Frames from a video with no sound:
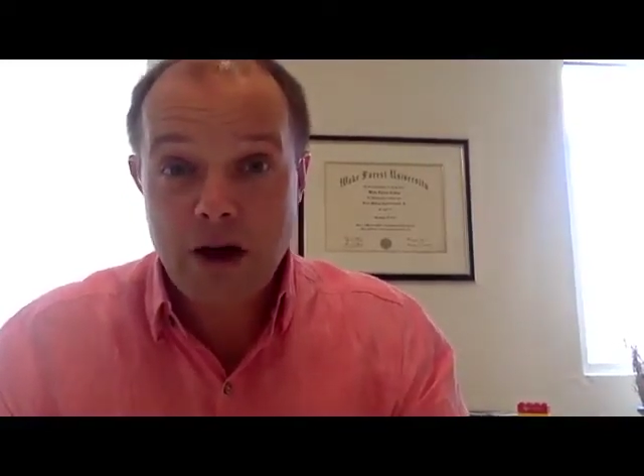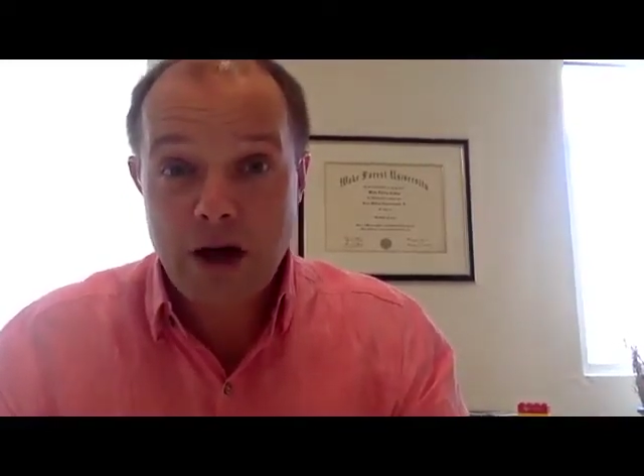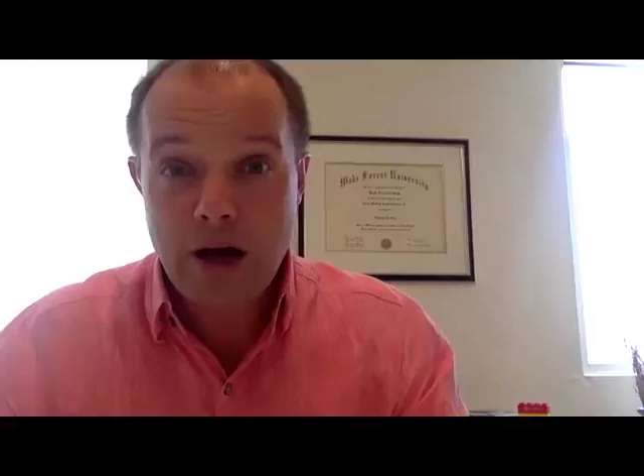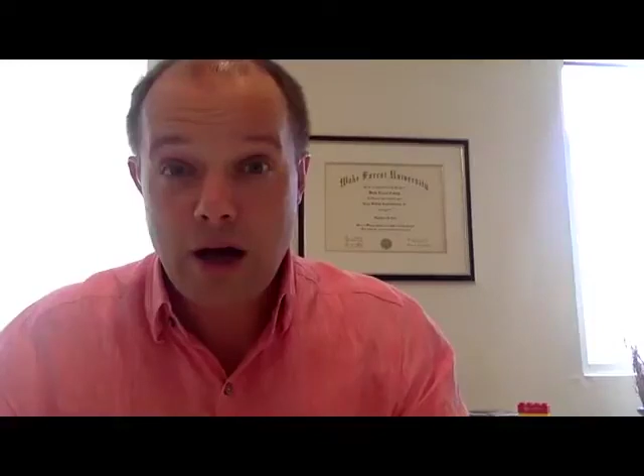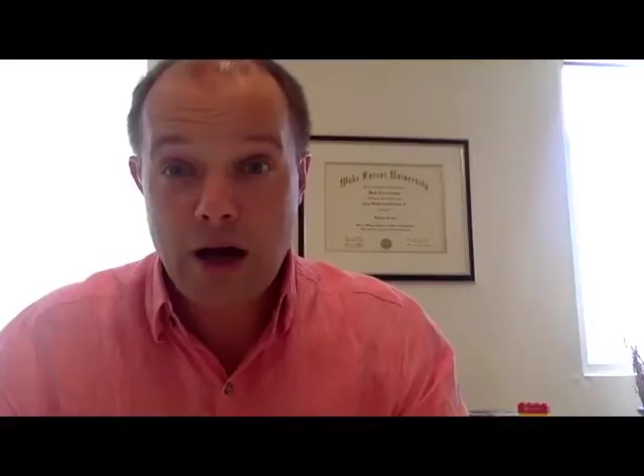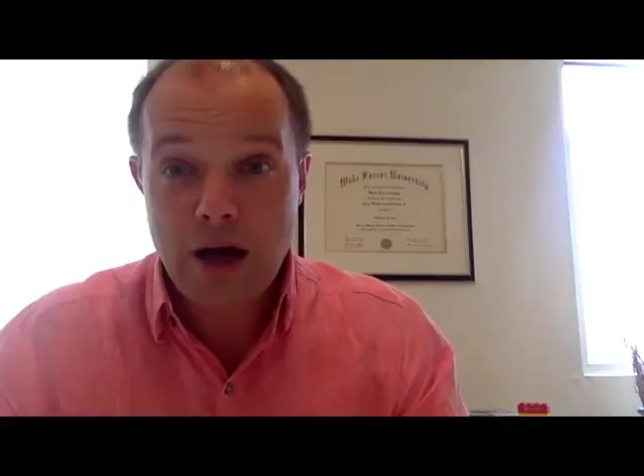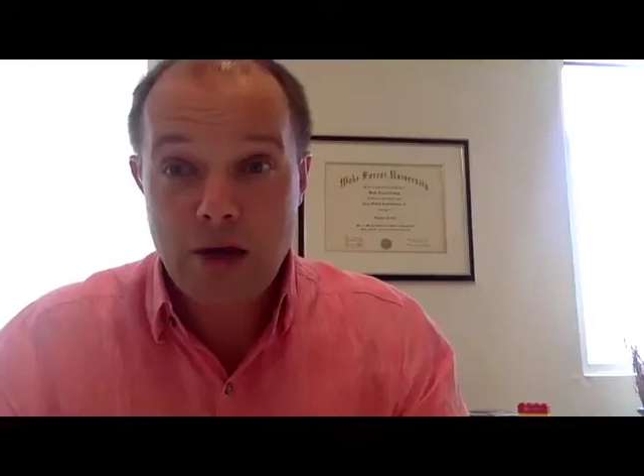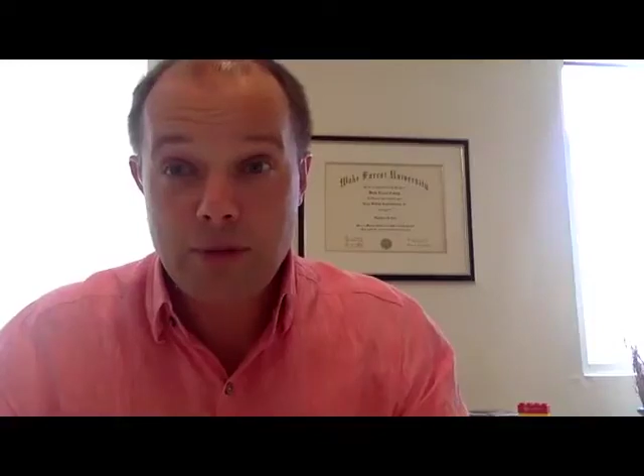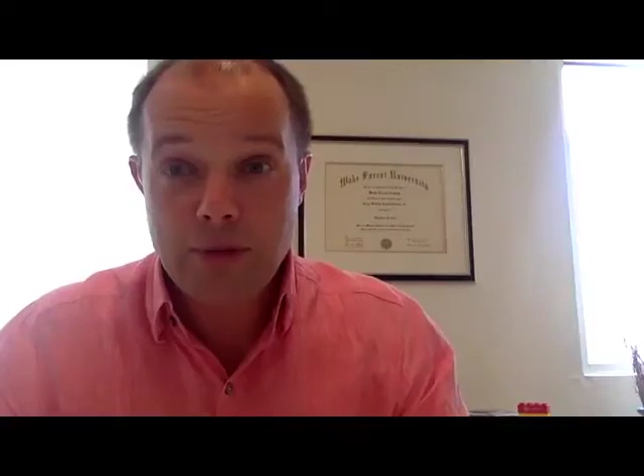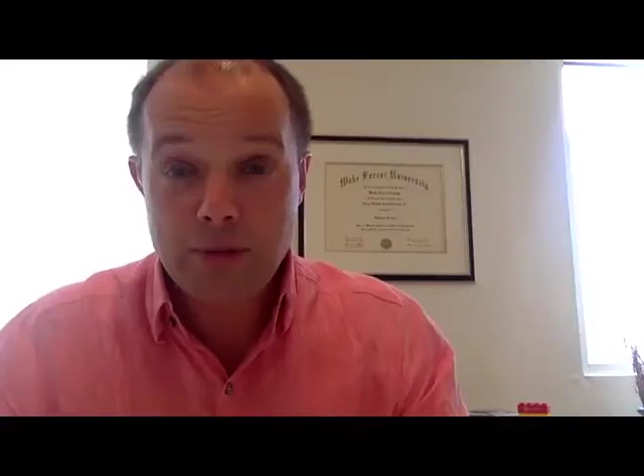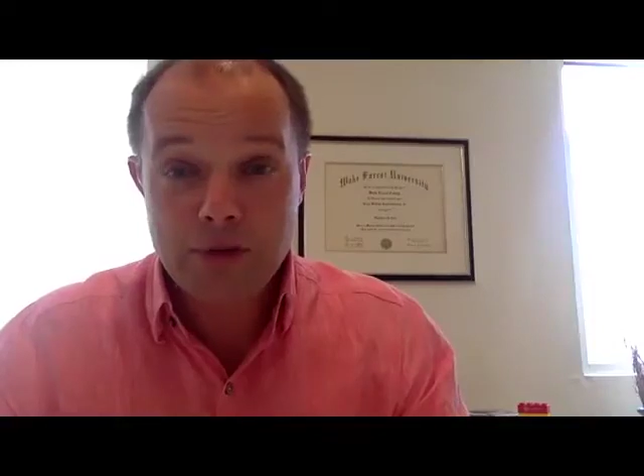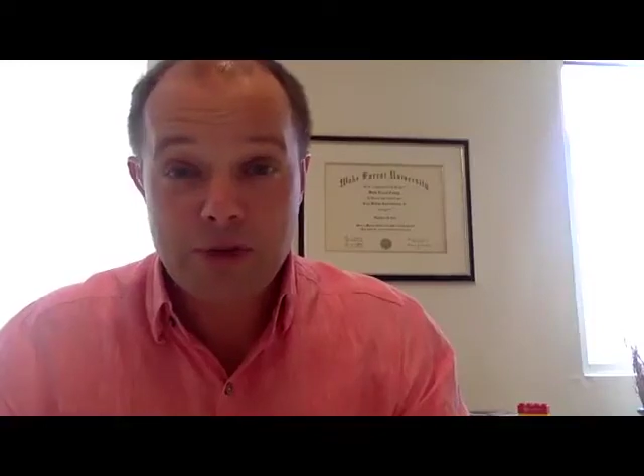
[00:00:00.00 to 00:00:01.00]

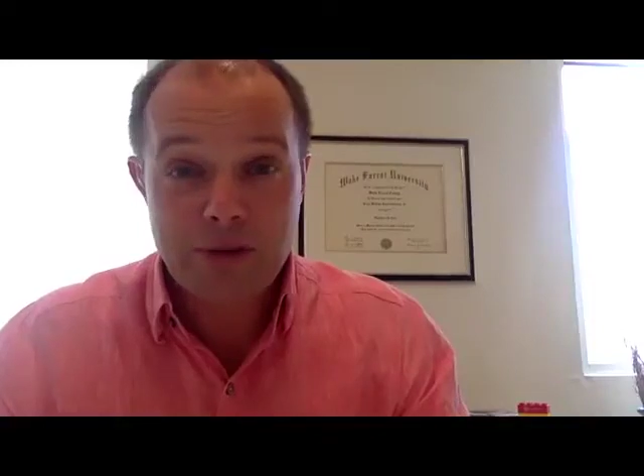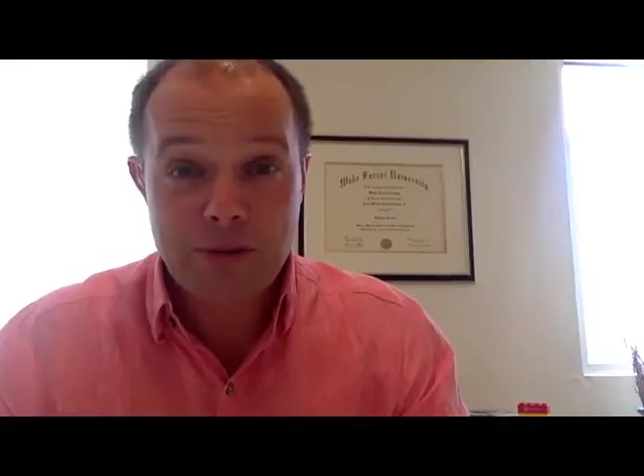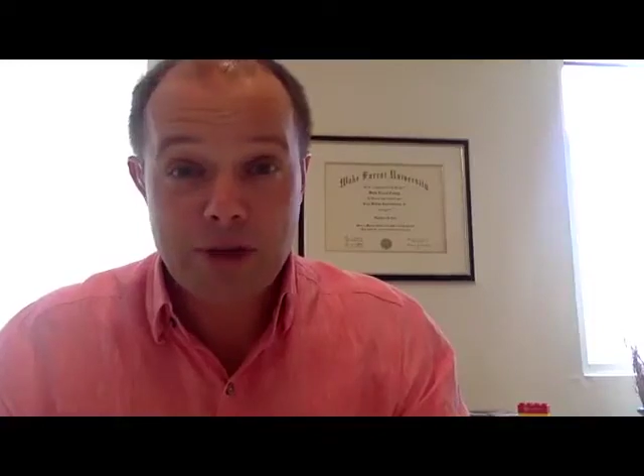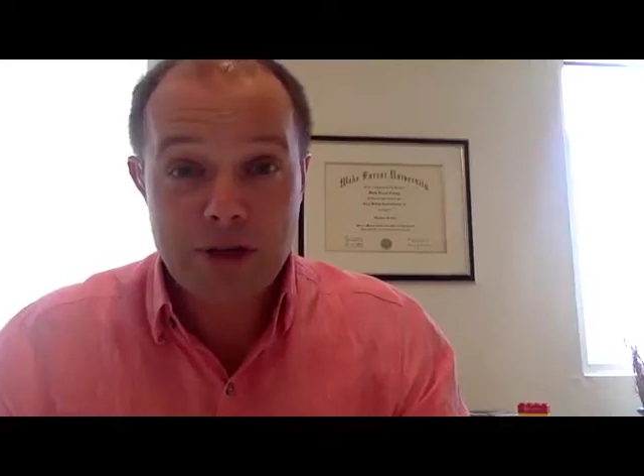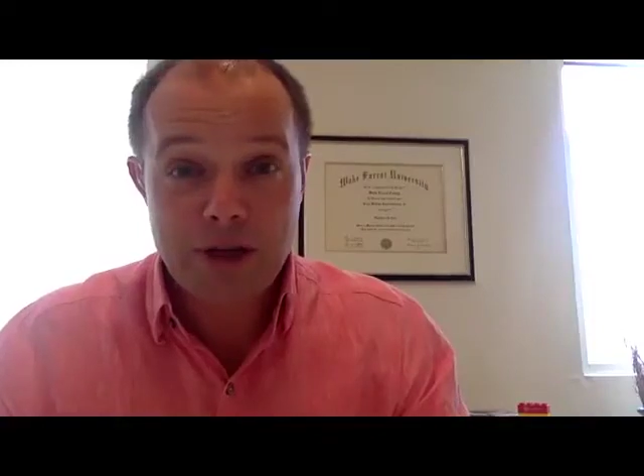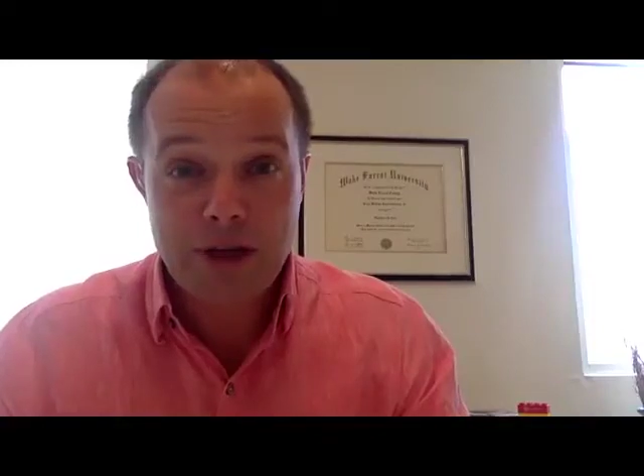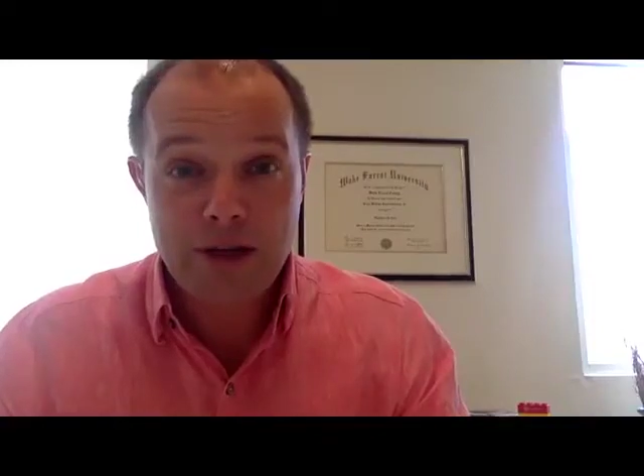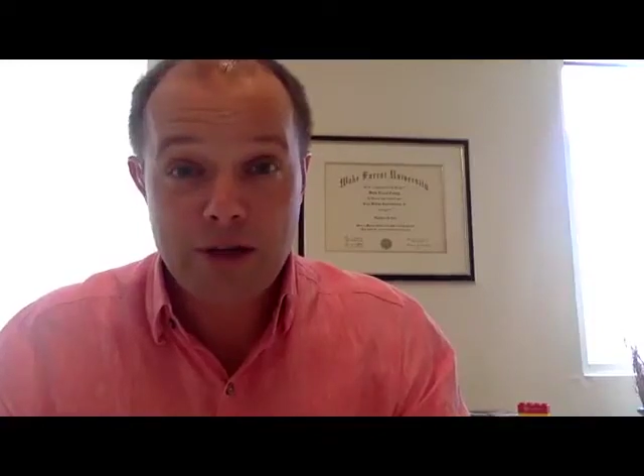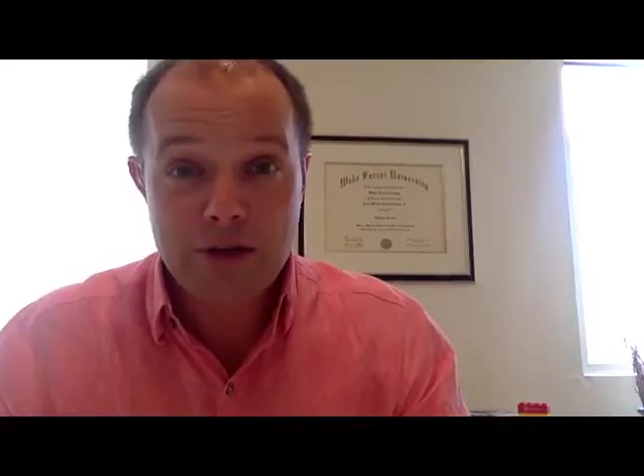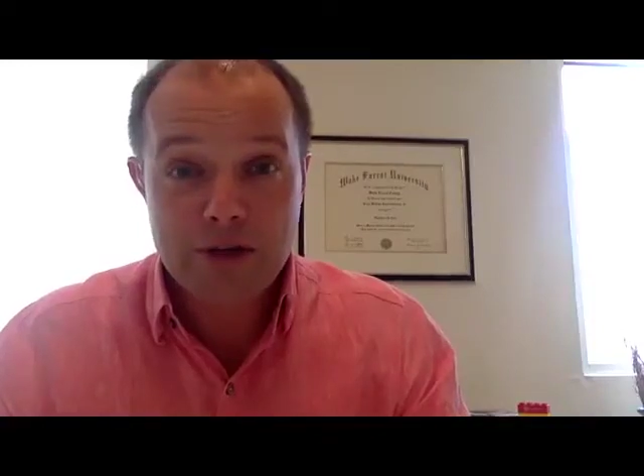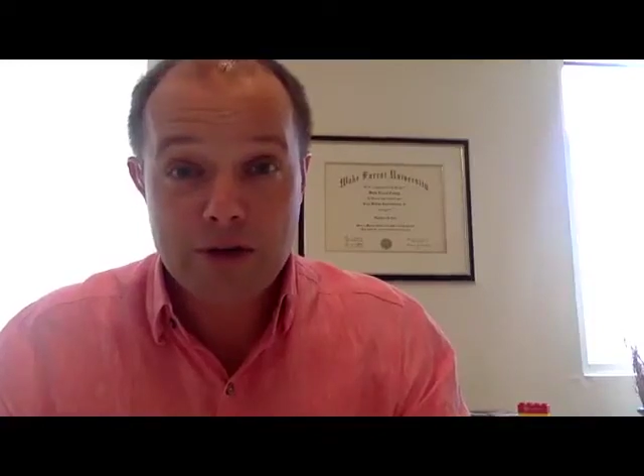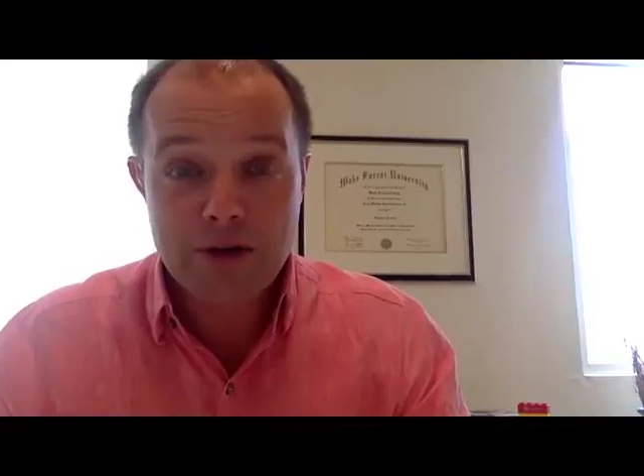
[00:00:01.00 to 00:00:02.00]
People take me to lunch.